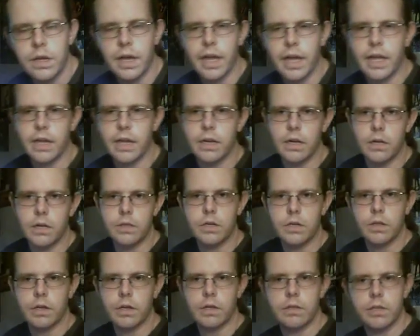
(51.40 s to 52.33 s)
and
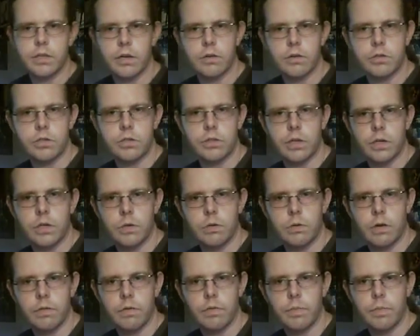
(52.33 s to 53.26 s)
like it tells you like
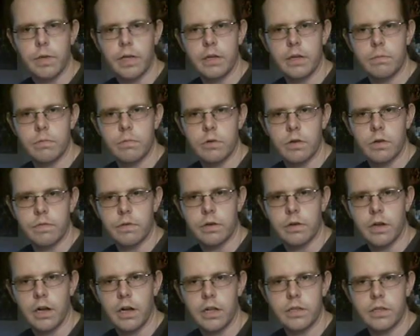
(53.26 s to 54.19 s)
whoever made whatever
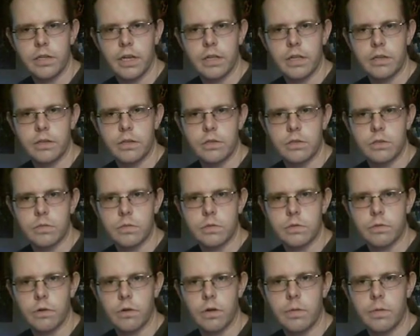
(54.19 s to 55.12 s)
content that you
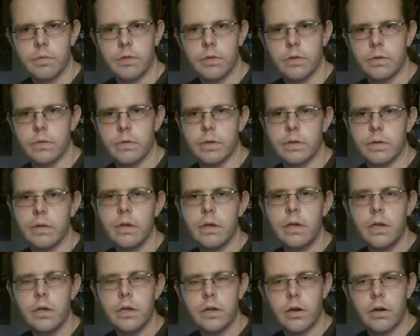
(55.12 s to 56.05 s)
subscribe to. And
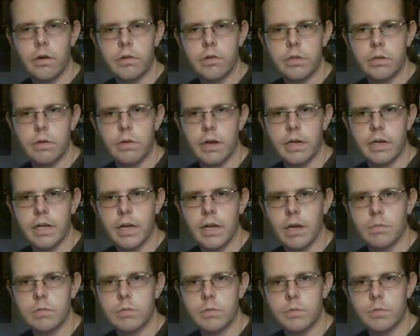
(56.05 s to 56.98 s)
currently right
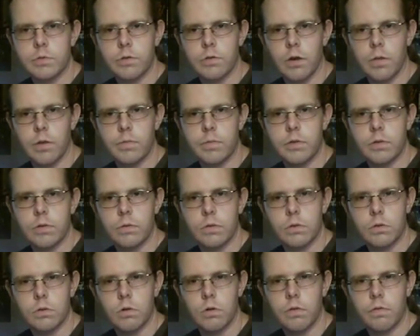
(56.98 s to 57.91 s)
now I'm subscribed to a
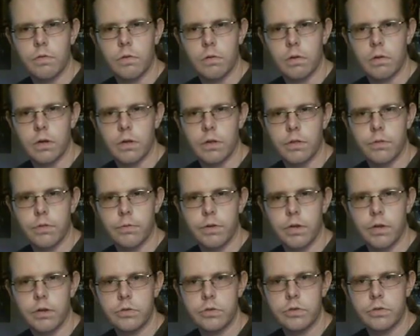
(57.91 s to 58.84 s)
little over
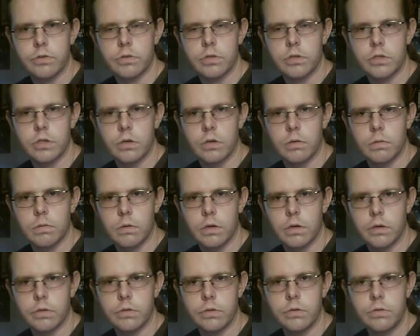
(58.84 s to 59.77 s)
300 or so
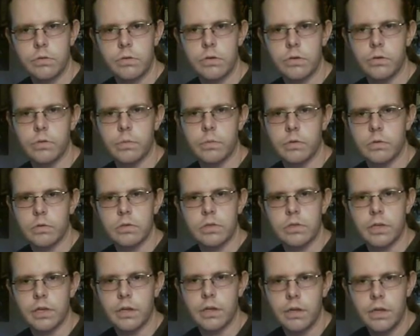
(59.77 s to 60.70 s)
YouTubers,
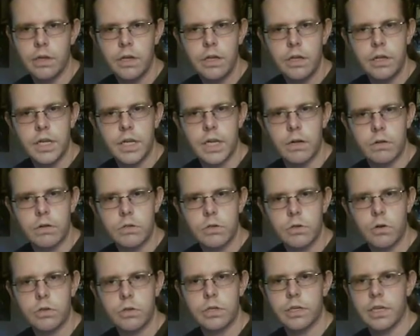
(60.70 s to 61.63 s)
and it's
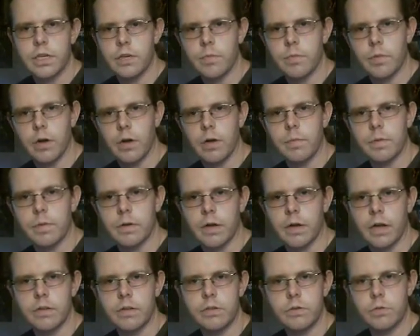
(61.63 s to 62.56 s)
hard to keep up, and
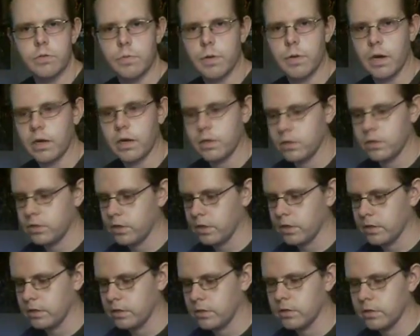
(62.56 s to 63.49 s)
I do
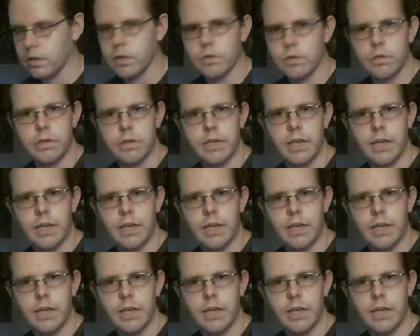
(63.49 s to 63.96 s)
apologize to